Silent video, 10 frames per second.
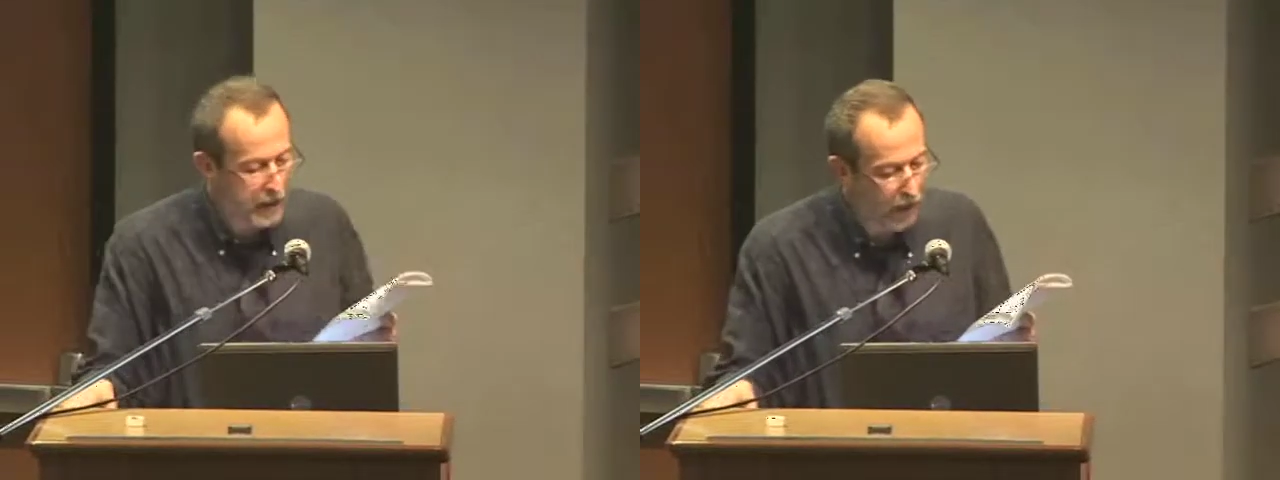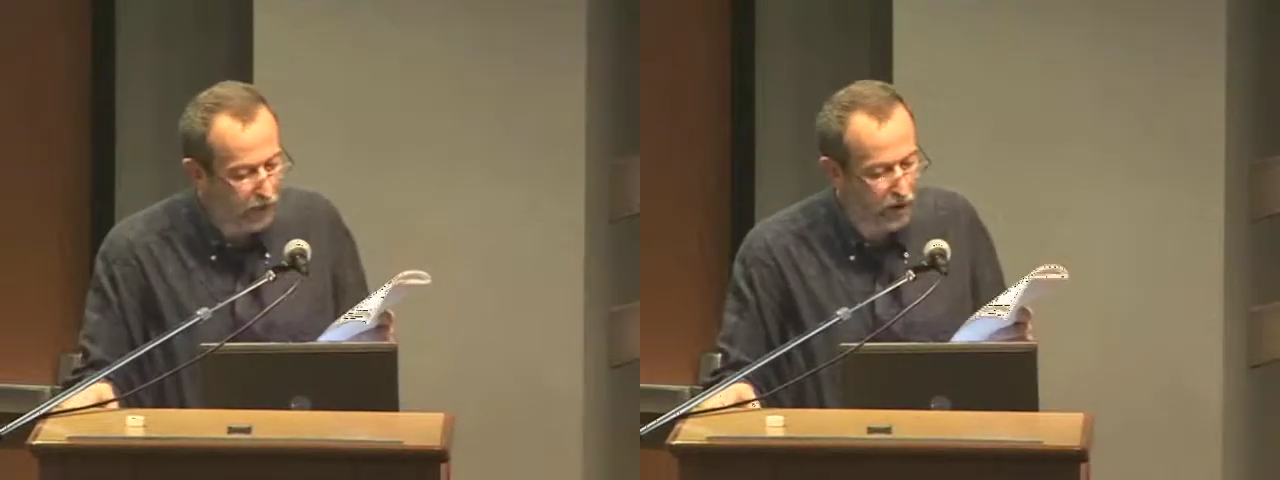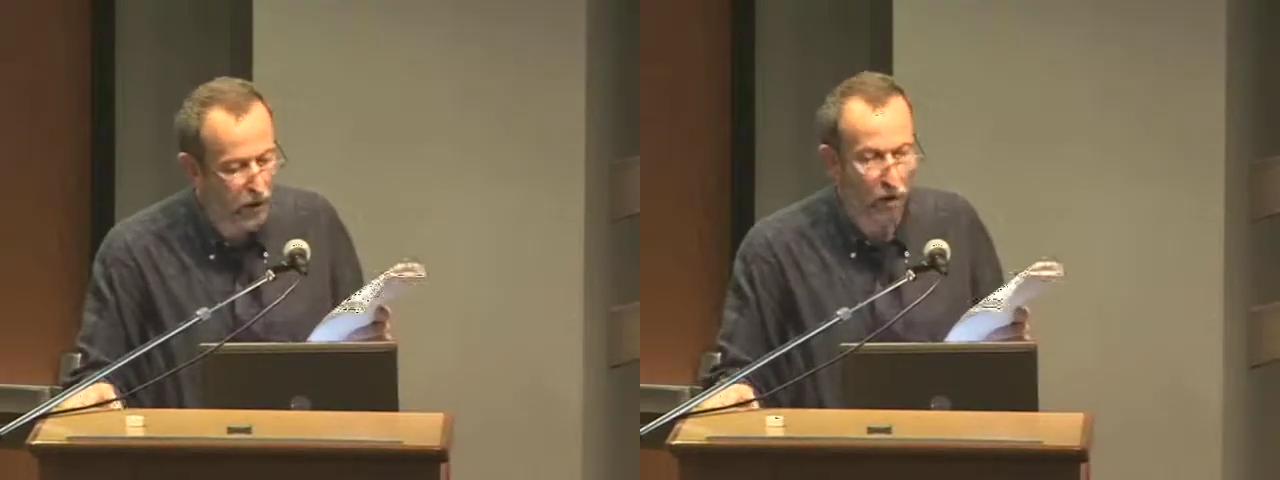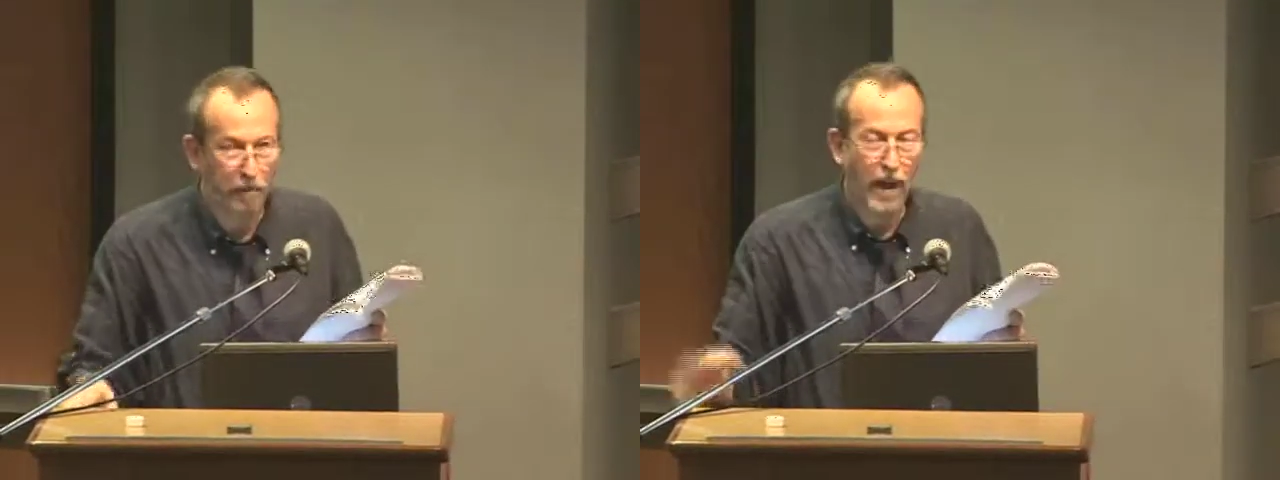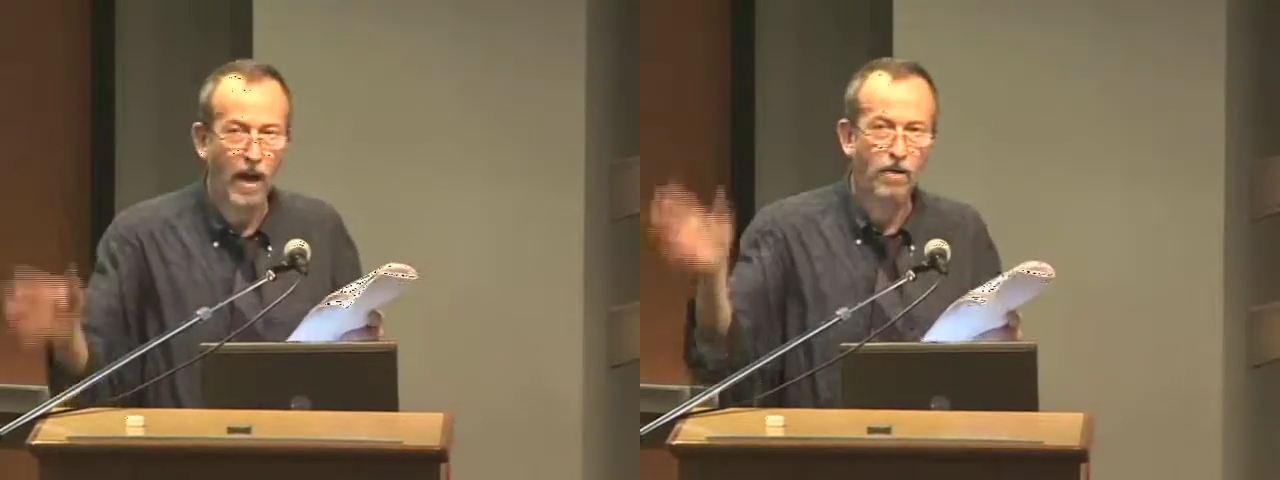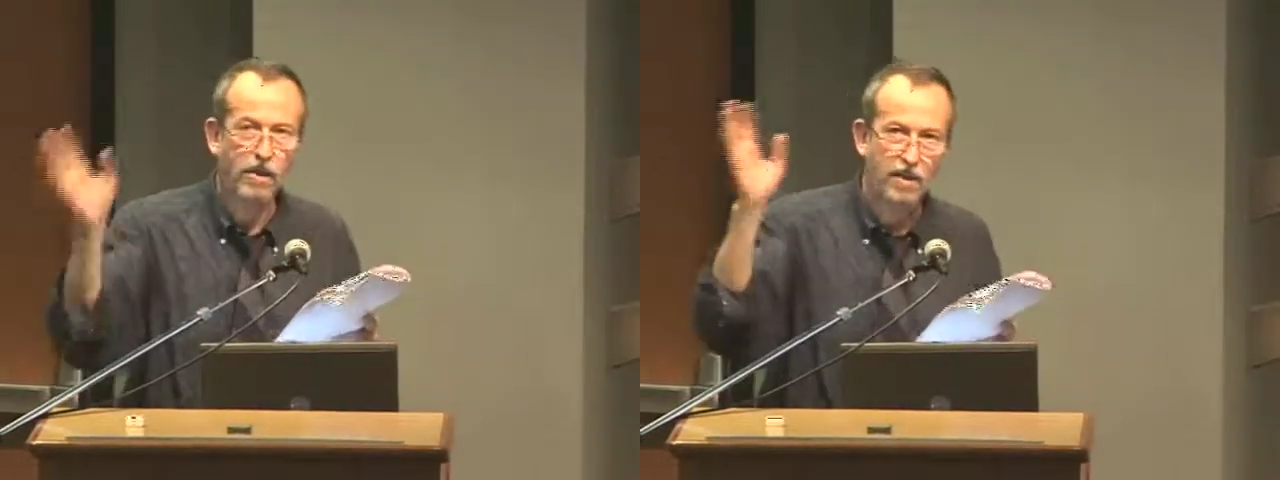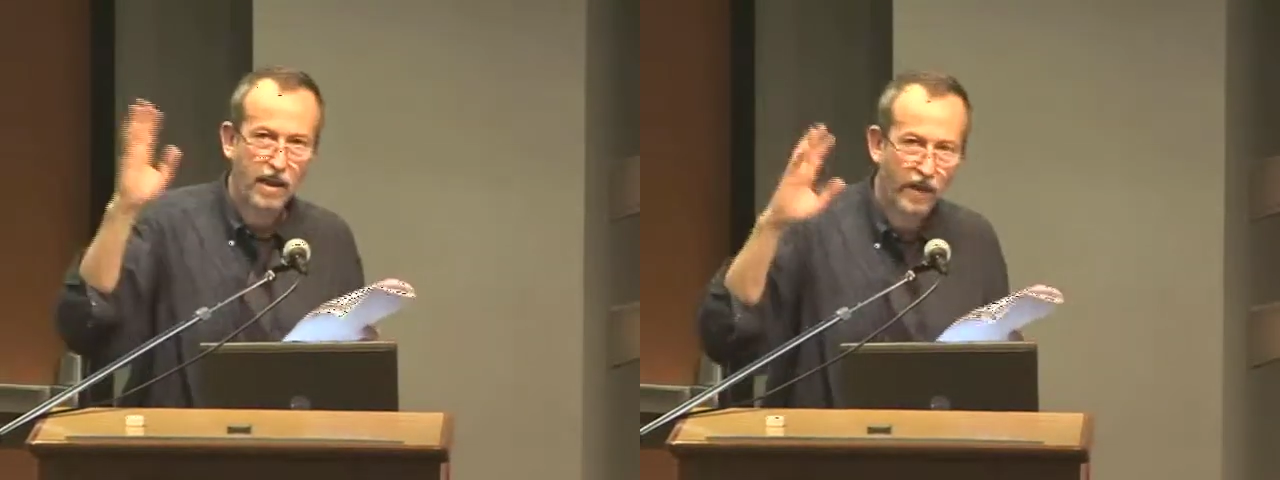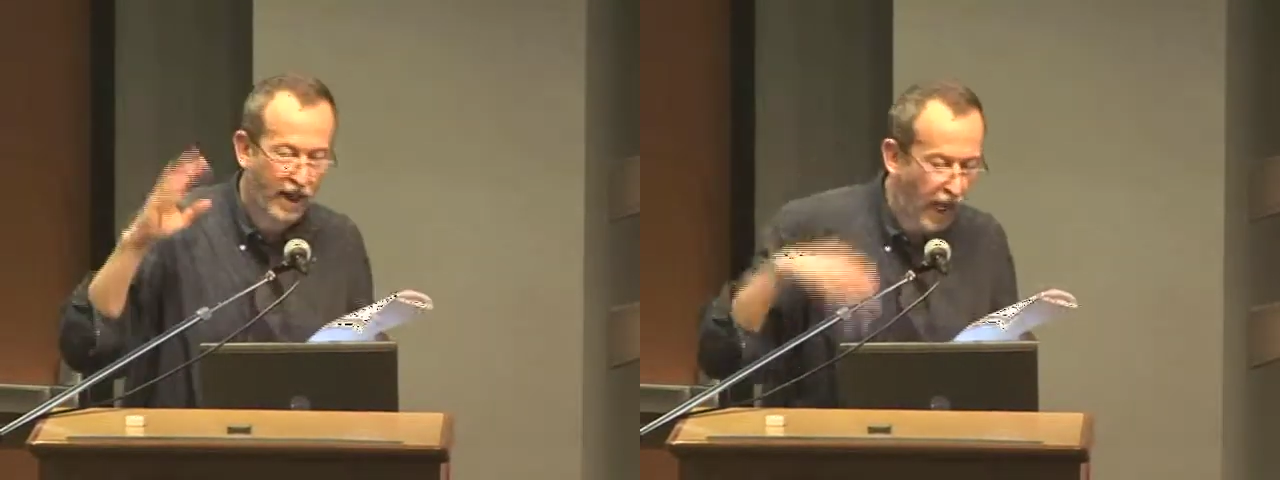of the compound, is
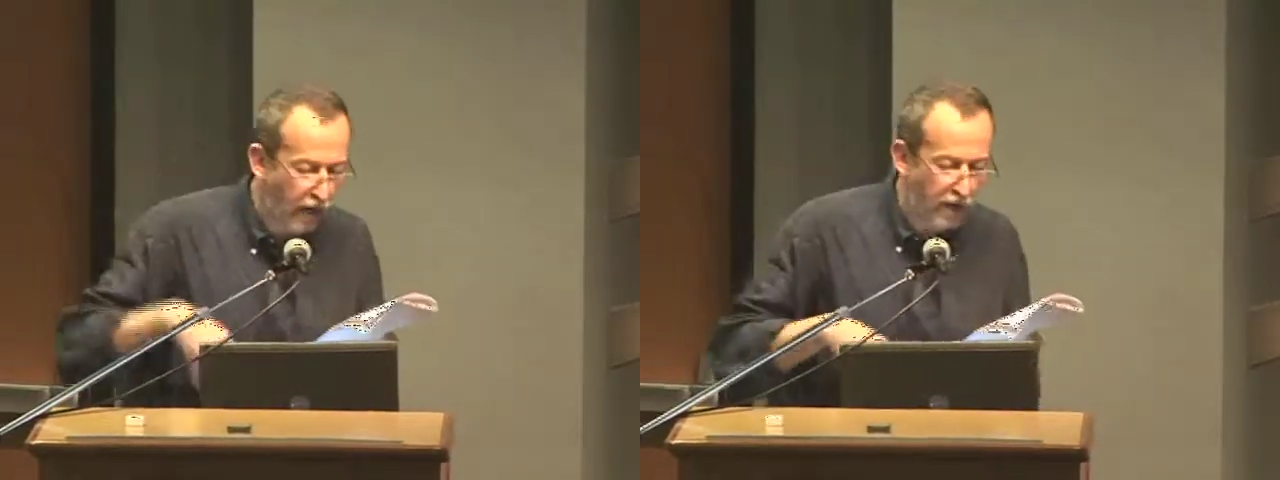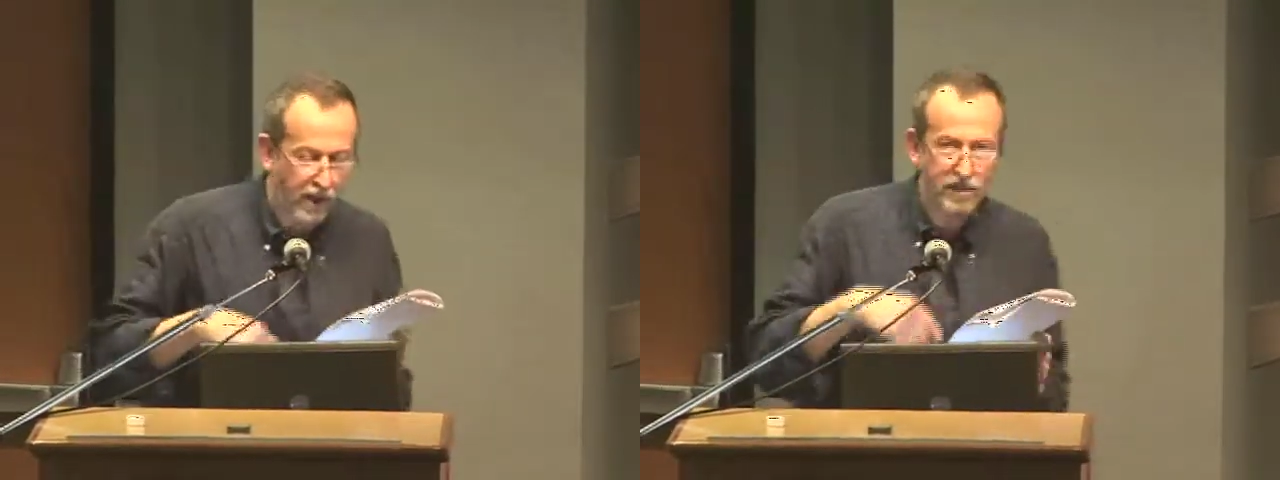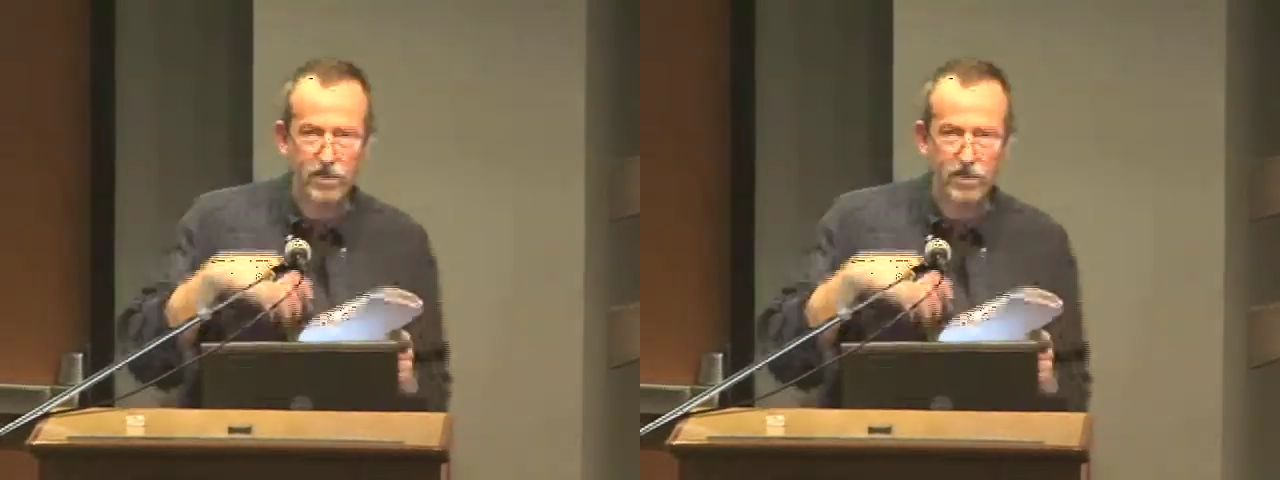given errands,